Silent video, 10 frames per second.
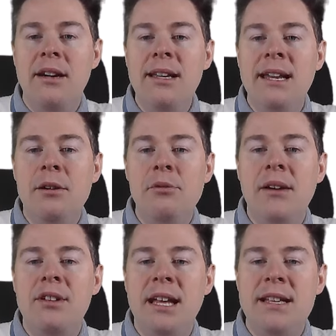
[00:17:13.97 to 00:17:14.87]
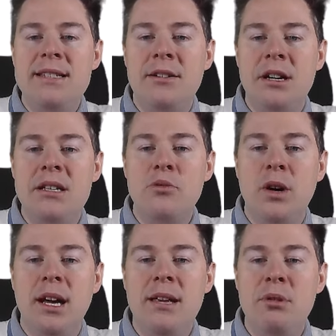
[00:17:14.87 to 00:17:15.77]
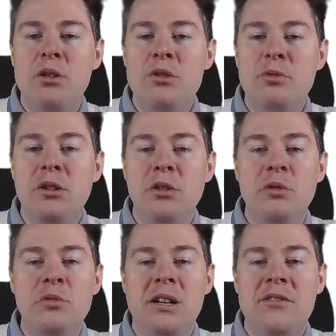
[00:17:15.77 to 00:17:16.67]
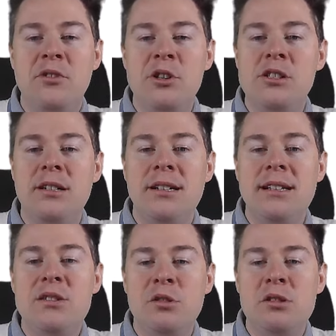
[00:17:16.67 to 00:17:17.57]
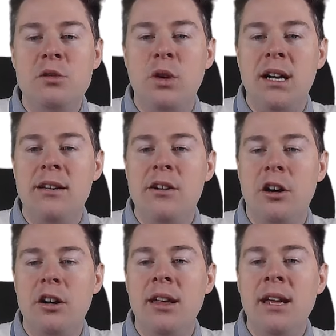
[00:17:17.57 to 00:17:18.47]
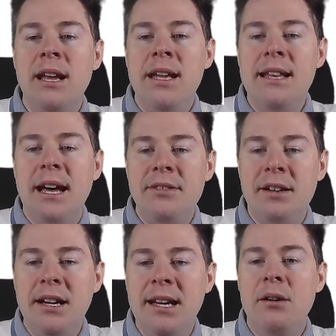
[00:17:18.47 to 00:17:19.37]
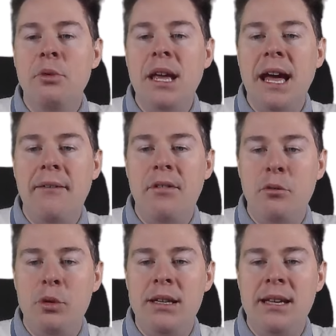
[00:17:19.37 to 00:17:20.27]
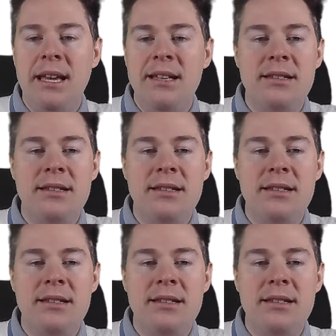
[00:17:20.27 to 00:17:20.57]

And here we have an asterisk. Why? Because we don't know which version it is. So it's a wildcard. And under here we have a Winget.